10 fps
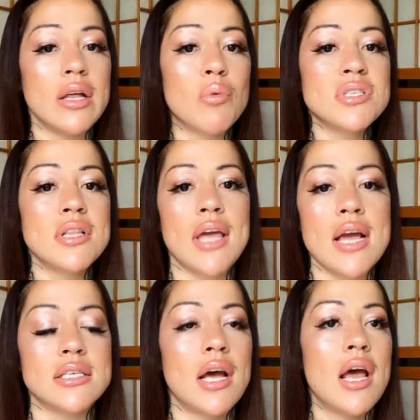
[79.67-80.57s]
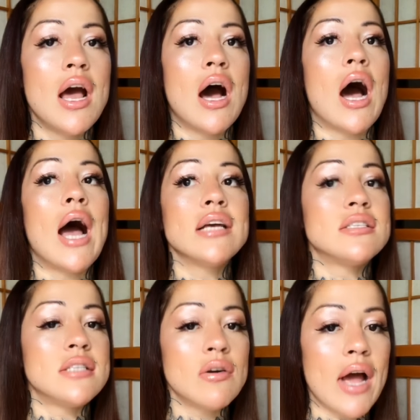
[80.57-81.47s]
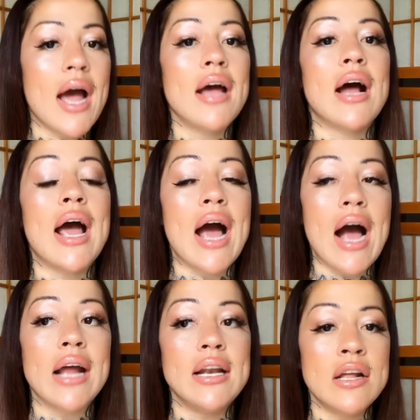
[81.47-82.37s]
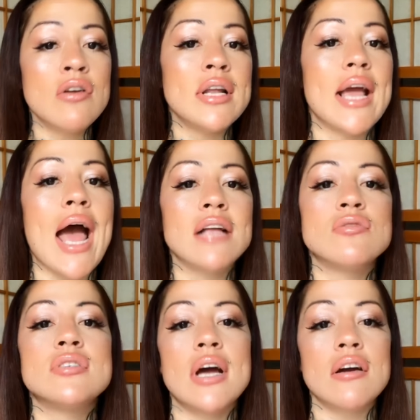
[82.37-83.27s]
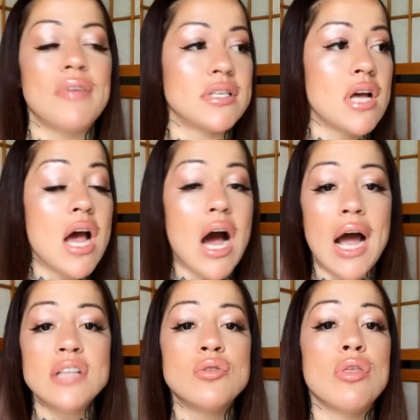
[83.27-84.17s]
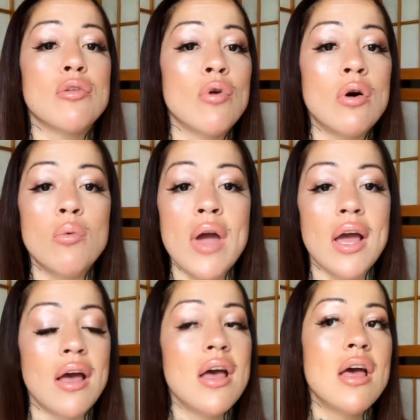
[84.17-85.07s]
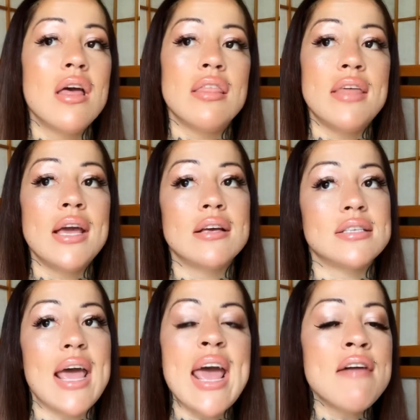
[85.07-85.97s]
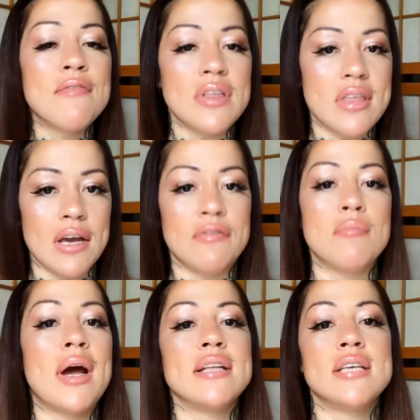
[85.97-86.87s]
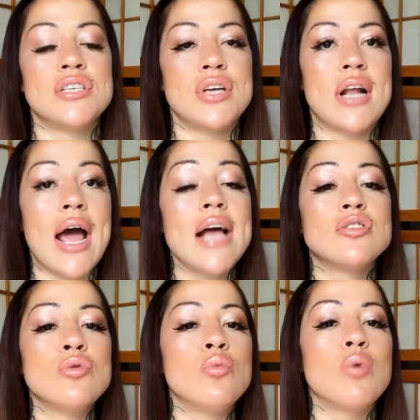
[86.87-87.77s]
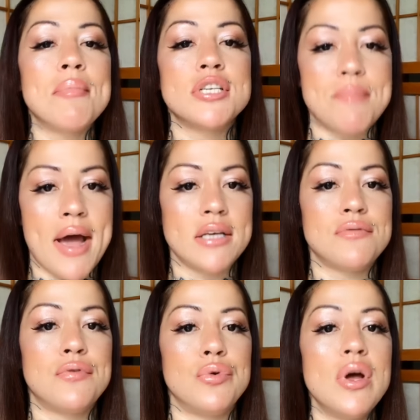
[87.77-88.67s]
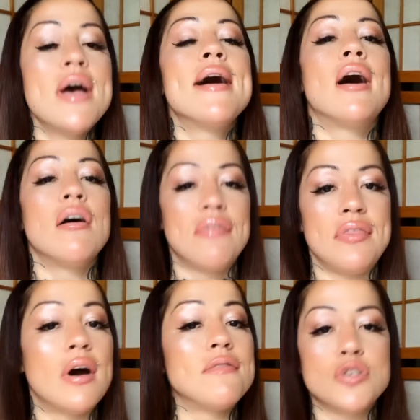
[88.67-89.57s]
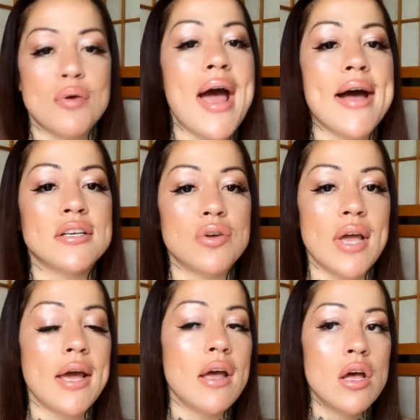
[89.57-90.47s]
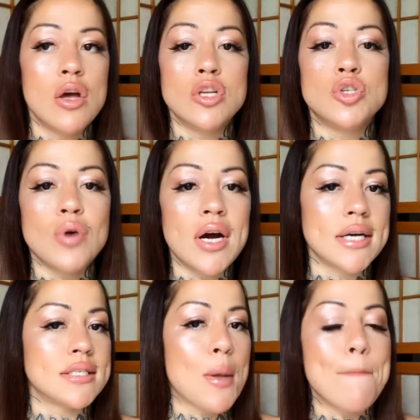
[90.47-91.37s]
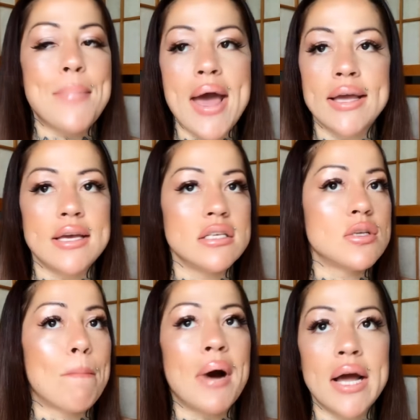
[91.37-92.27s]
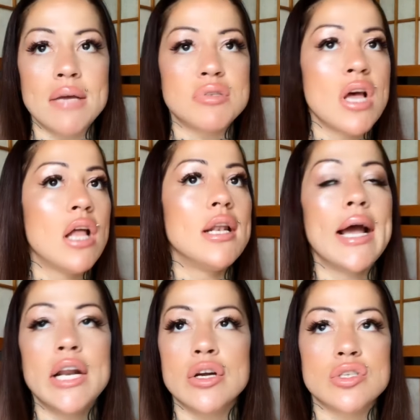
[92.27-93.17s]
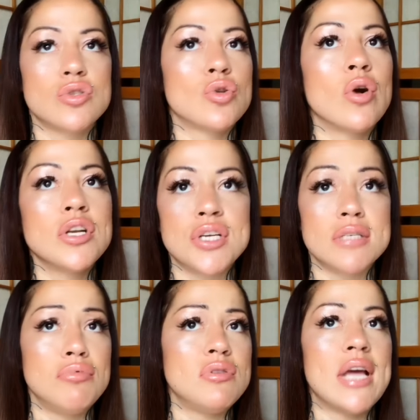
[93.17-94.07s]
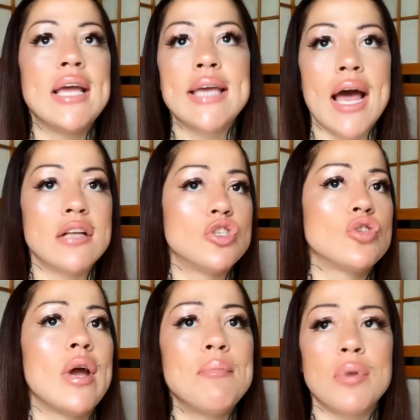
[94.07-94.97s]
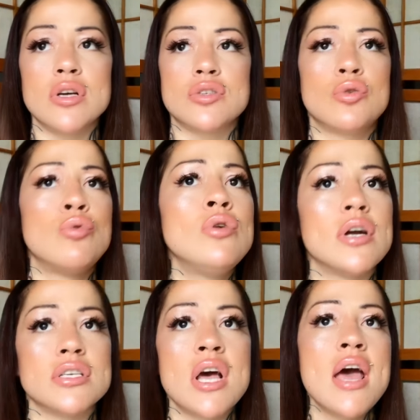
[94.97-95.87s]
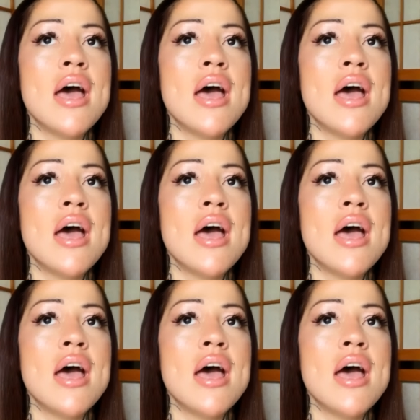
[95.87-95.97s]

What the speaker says: It wasn't the case. I still had, I literally had to sacrifice. I had to throw away things, everything from my addiction. I had 2 rubbish bags full of trash, okay? Drugs, baggies, pipes, lighters, torches, butane cans, scrapers, coolers.